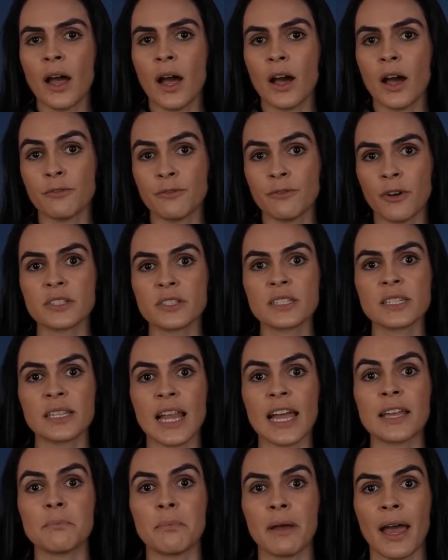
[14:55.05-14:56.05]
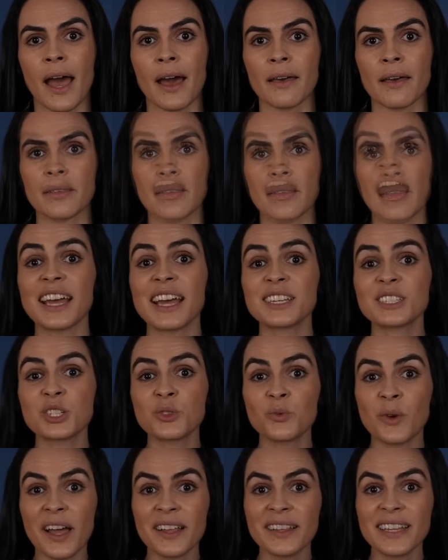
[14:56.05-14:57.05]
a false light path,
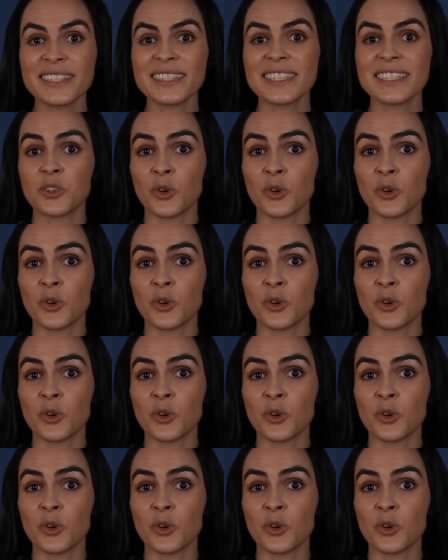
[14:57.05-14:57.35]
as well as